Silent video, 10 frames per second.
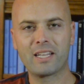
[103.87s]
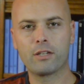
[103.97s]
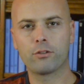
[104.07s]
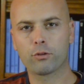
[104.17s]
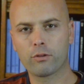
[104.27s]
They
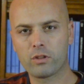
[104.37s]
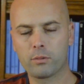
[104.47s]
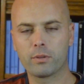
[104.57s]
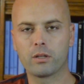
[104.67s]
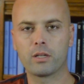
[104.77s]
deserve the
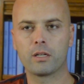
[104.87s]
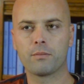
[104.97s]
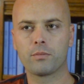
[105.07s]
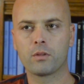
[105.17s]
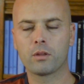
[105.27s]
ability
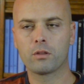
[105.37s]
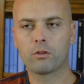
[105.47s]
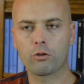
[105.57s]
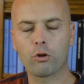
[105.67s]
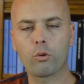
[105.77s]

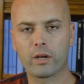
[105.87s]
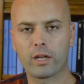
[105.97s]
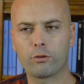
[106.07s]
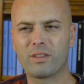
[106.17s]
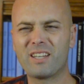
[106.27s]
to know what I
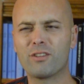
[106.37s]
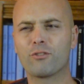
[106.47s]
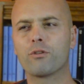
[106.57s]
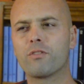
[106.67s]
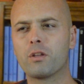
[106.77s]
do. They
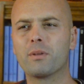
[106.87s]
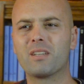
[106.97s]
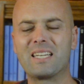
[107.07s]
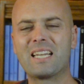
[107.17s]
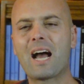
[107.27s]
deserve the
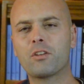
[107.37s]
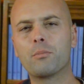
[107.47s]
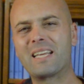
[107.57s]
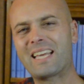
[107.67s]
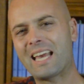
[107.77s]
ability not to
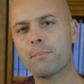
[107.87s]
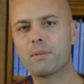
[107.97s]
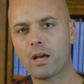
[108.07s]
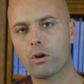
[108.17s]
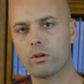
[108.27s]
be kept
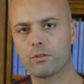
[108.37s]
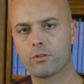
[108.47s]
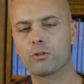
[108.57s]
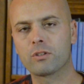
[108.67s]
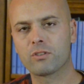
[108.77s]
out of a
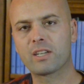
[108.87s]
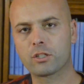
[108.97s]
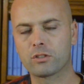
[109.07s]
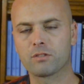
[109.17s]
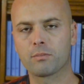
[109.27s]
certain
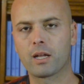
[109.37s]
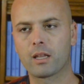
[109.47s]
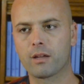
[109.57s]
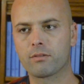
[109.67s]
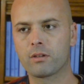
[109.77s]
section of my
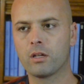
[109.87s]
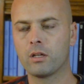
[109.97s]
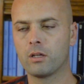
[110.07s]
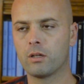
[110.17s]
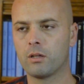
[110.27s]
life.
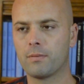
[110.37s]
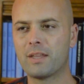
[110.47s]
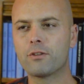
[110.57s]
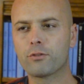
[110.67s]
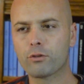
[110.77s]
They
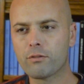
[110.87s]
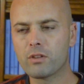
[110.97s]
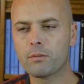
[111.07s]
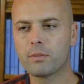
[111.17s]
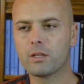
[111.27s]
deserve
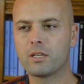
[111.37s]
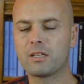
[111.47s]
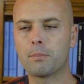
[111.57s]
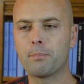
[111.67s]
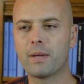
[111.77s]
the ability
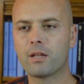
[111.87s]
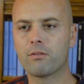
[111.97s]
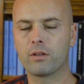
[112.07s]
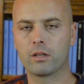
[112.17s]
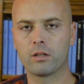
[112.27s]
to
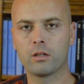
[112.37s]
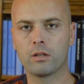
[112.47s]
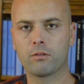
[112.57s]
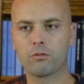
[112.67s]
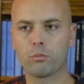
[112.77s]
benefit
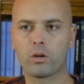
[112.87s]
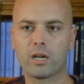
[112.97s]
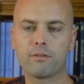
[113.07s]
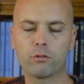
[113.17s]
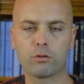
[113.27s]
from what
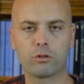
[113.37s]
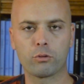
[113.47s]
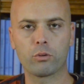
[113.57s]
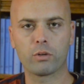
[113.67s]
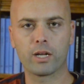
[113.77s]
I've learned
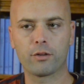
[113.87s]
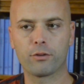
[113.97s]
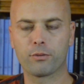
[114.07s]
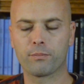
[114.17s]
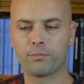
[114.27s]
doing what I do.